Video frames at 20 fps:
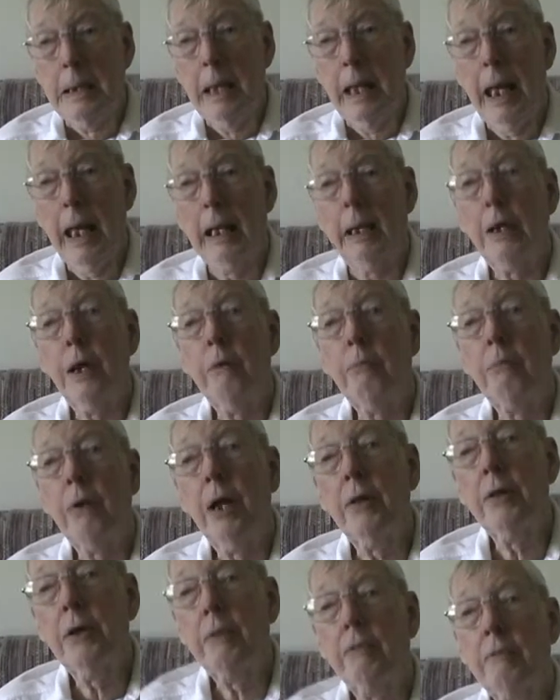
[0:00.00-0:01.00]
and her
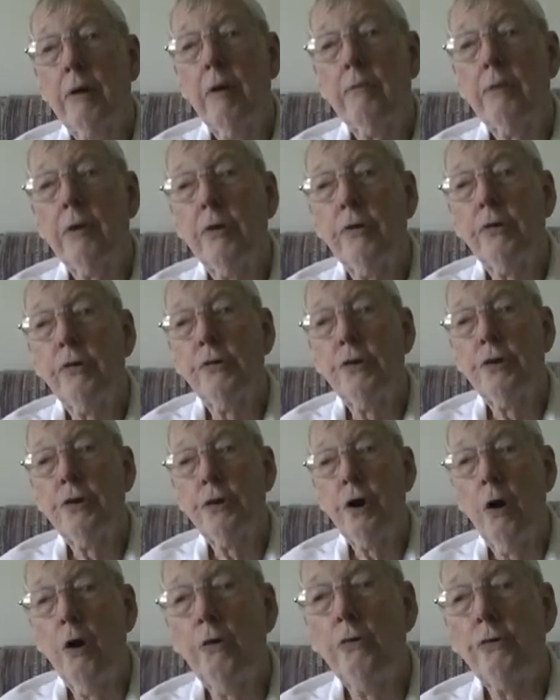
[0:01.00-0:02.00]
brother, Reverend
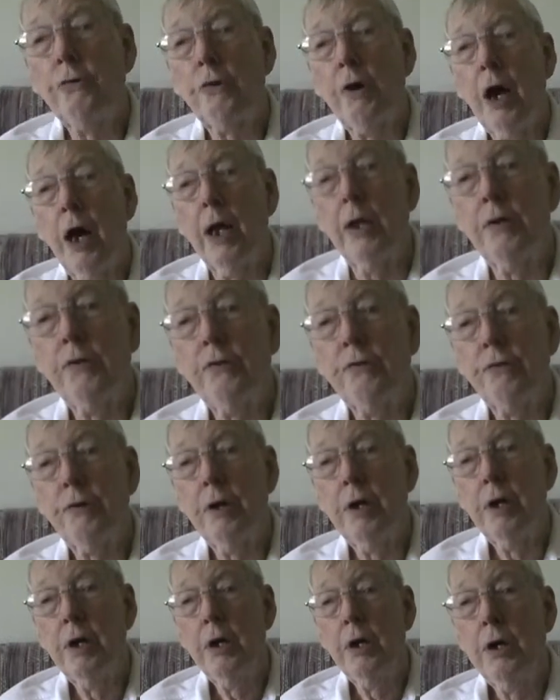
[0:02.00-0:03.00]
Charles Sides,
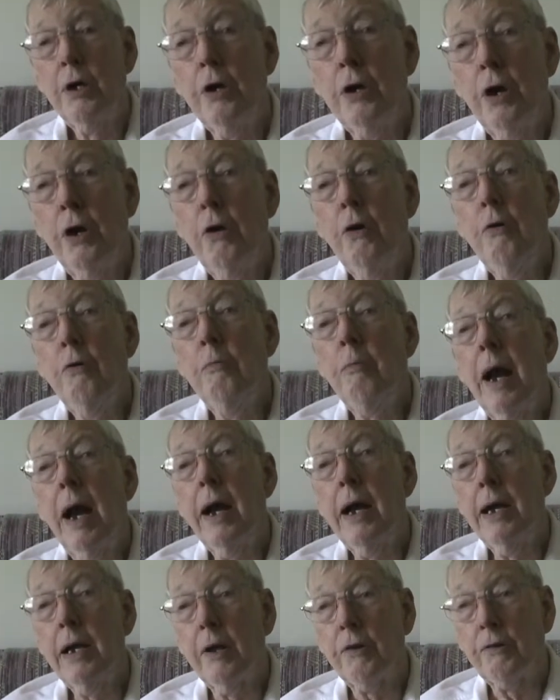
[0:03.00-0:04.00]
who
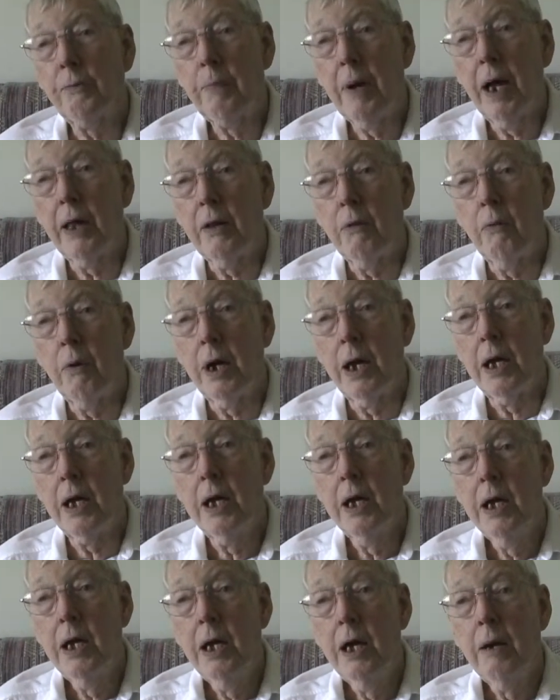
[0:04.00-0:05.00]
married us, by the way.
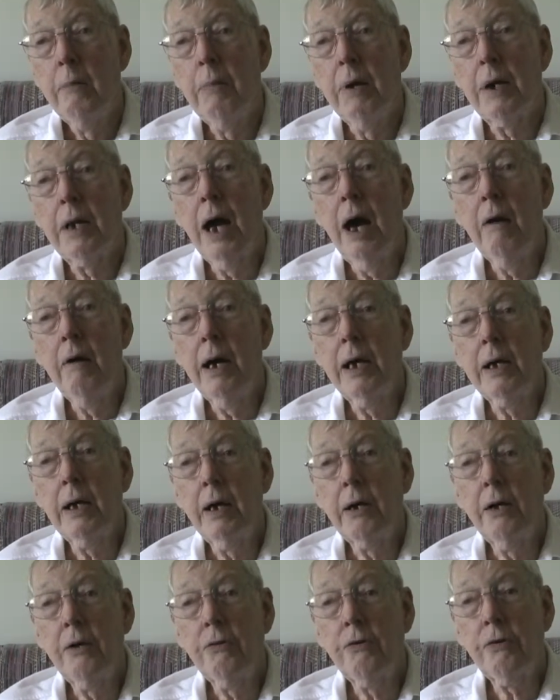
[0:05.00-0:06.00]
But how I
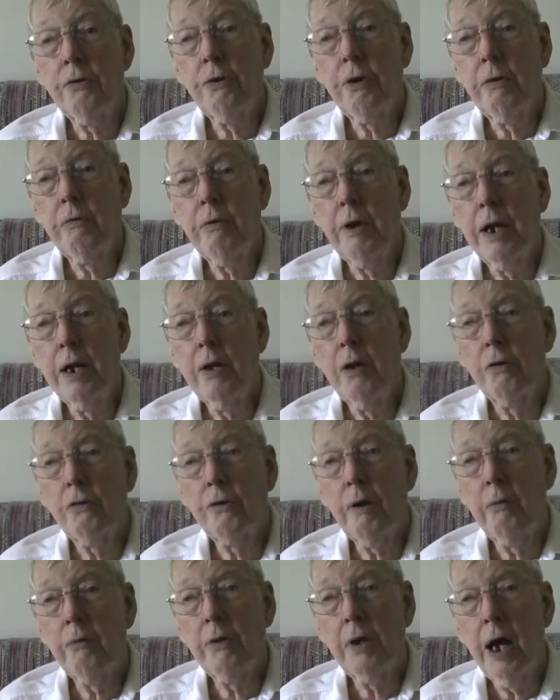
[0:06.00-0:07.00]
got interested in radio,
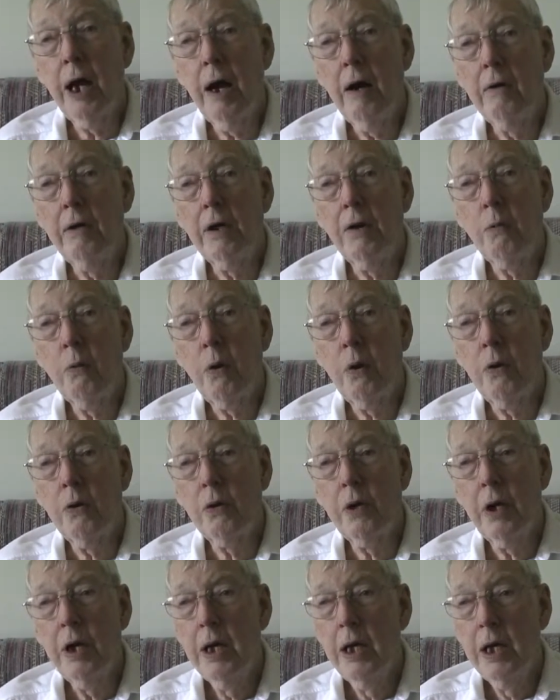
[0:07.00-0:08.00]
someone said, how in the
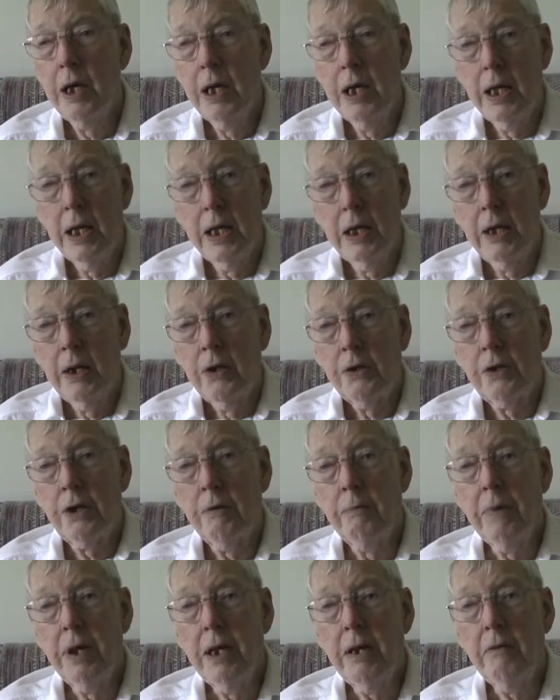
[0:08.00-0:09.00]
world? To
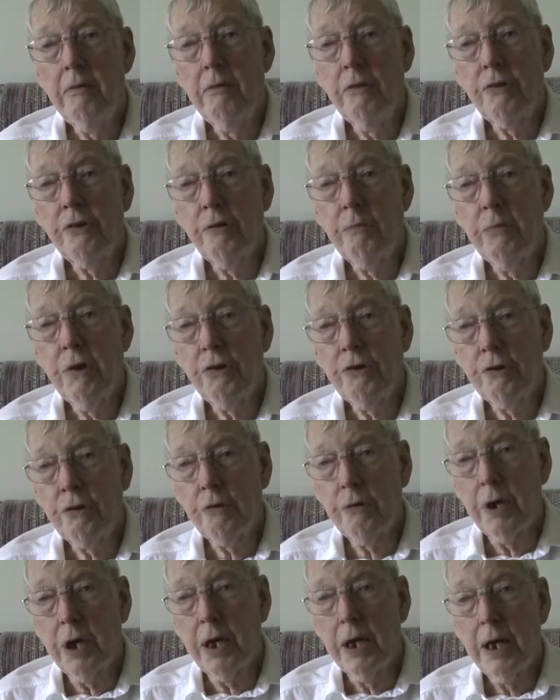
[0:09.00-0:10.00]
me, it was a
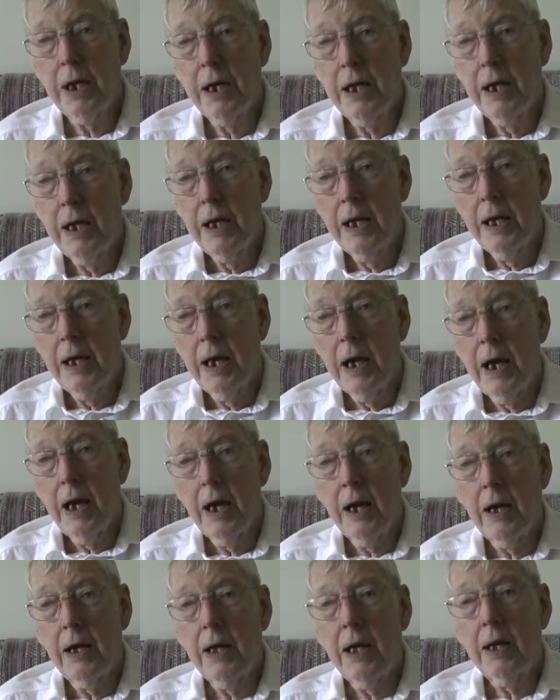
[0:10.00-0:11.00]
mystery.
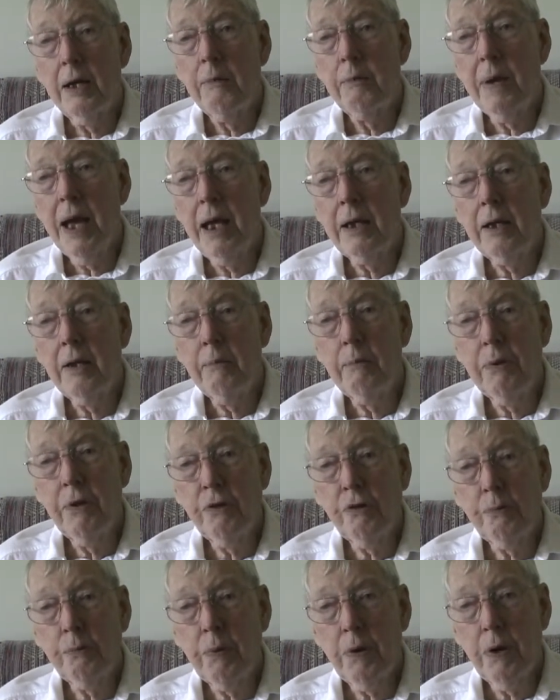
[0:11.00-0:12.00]
And back in
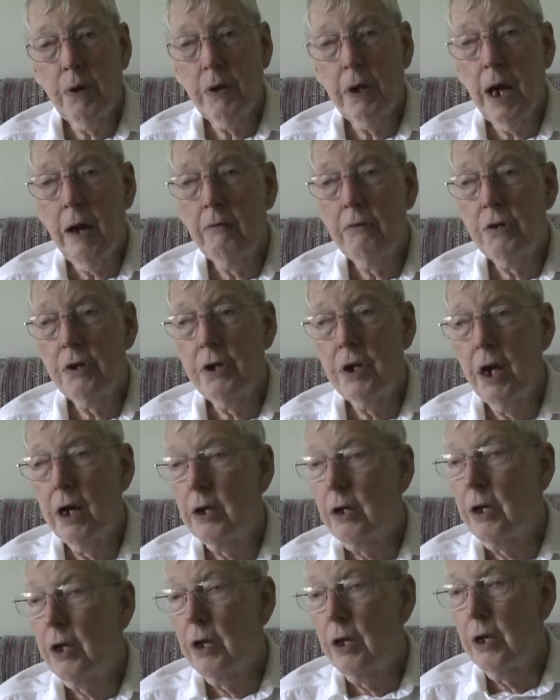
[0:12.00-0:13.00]
Pittsburgh, I was a
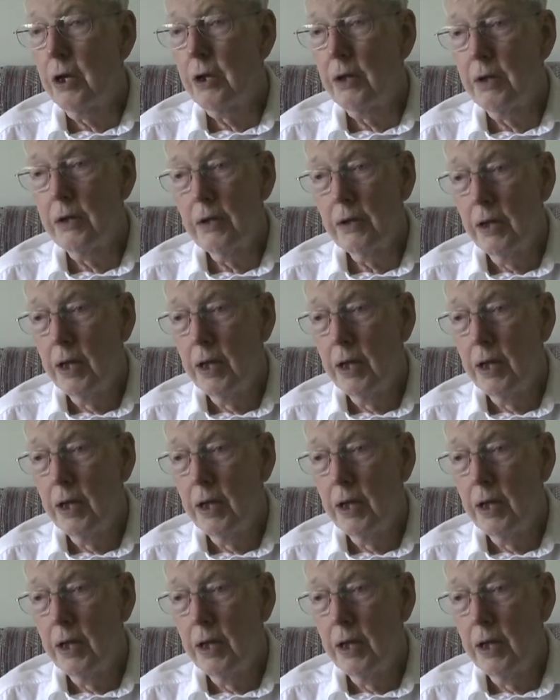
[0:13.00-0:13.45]
young kid.